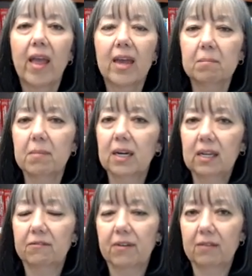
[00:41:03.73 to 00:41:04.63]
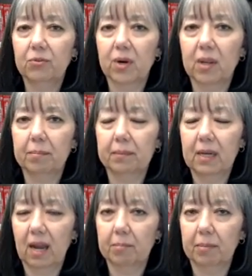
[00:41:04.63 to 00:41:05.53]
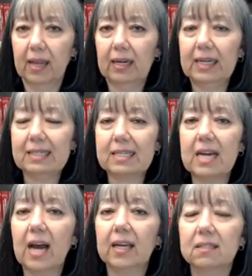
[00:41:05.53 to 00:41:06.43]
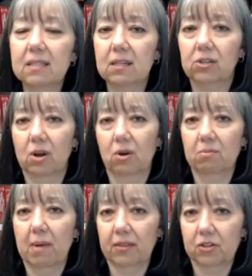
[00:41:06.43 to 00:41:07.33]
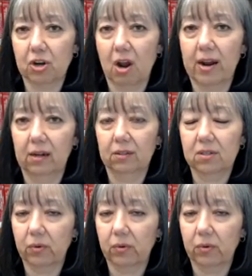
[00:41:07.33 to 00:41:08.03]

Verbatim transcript: any money in a 529 plan is not considered owned by the child.